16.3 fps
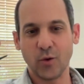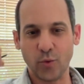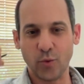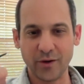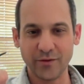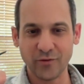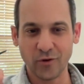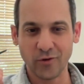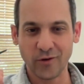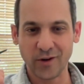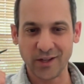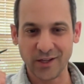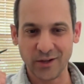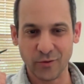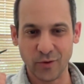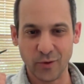We've
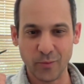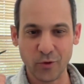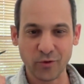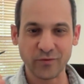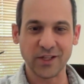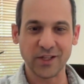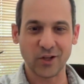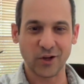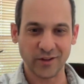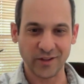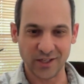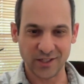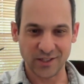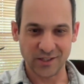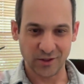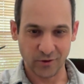already removed it on
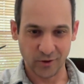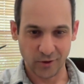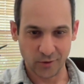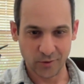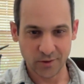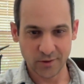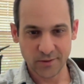day zero.